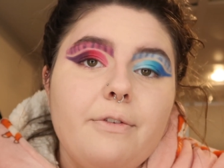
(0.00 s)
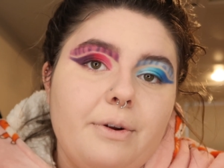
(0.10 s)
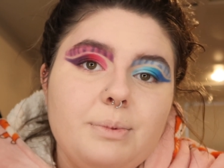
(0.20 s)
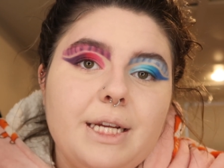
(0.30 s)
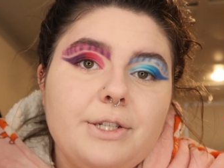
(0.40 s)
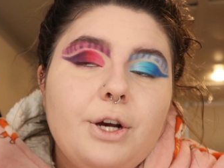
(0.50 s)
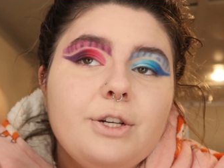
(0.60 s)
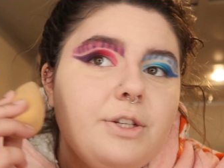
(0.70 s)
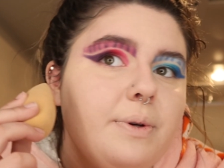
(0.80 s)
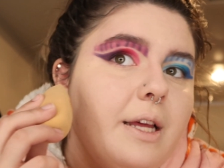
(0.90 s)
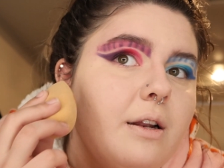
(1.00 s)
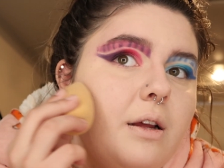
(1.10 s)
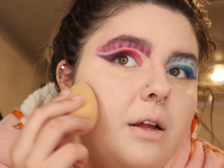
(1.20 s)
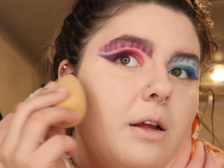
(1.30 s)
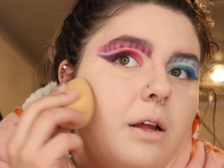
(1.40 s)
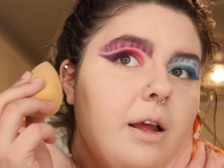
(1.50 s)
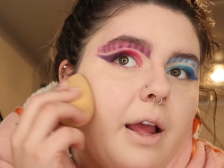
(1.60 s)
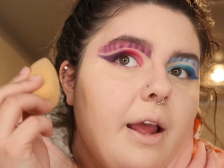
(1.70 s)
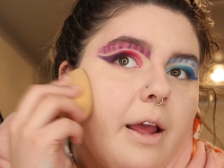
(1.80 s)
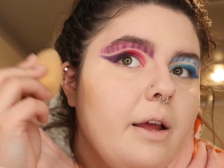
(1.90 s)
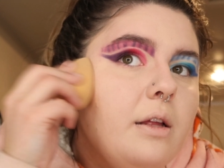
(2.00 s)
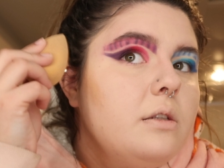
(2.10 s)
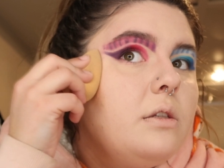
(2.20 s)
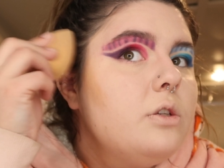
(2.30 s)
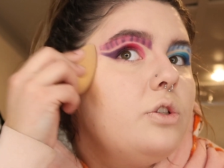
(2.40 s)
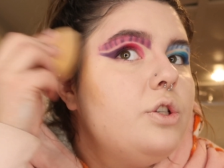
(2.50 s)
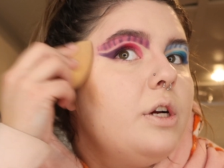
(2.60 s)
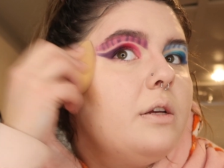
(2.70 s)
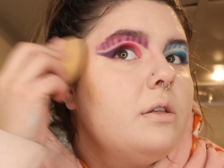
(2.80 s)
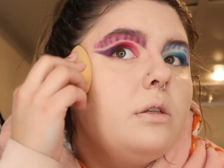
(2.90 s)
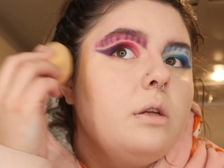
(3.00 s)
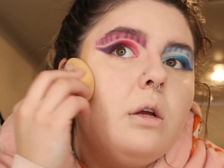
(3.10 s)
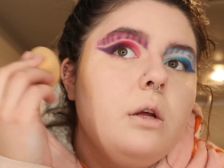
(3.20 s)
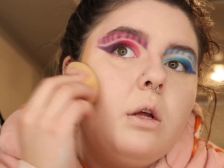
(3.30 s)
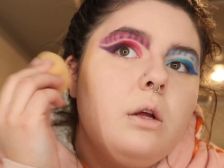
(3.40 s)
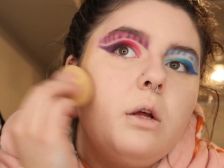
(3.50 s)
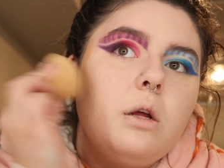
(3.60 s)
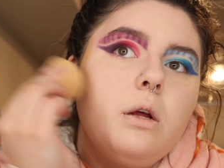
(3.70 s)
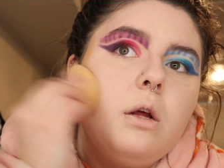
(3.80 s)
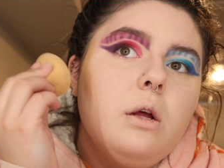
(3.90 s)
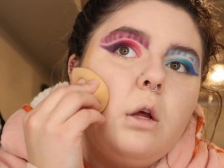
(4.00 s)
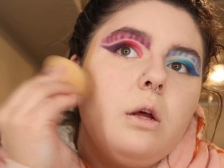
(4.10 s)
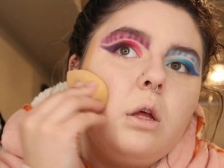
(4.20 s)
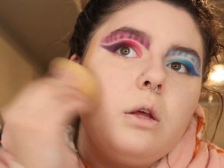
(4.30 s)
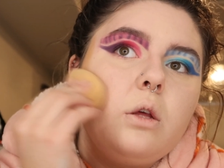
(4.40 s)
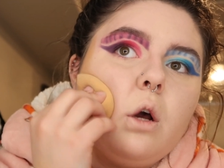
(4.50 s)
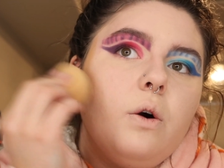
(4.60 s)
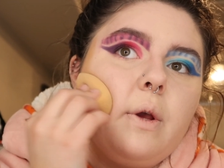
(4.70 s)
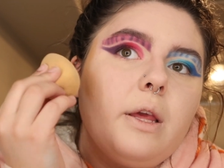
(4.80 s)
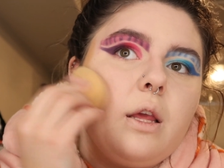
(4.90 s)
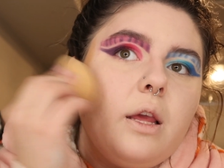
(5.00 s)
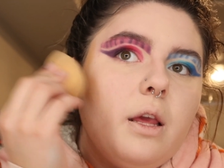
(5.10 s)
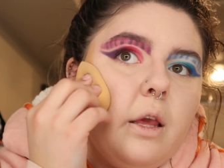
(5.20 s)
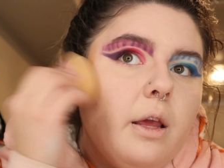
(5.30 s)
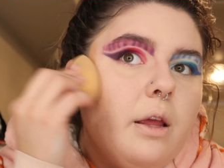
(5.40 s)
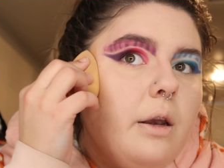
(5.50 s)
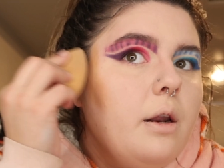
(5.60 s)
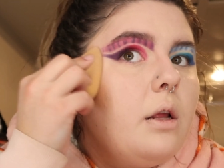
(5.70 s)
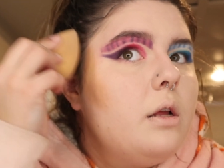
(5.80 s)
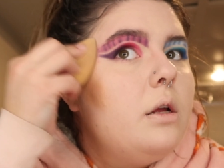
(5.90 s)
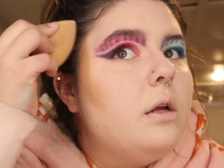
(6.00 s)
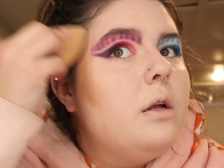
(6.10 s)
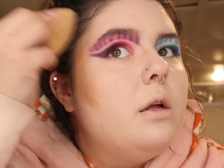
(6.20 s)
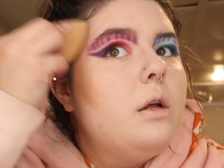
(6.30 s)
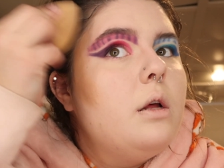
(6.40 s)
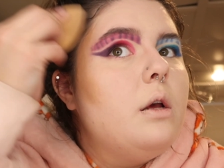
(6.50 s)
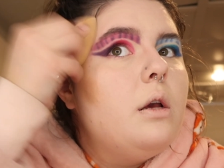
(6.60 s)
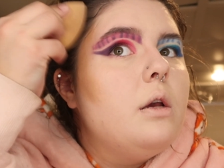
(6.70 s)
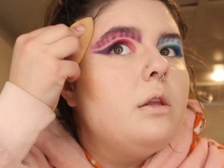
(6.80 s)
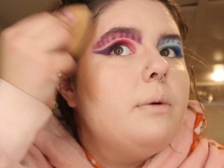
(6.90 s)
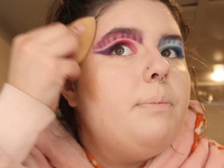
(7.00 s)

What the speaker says: from TikTok do it. And just going in the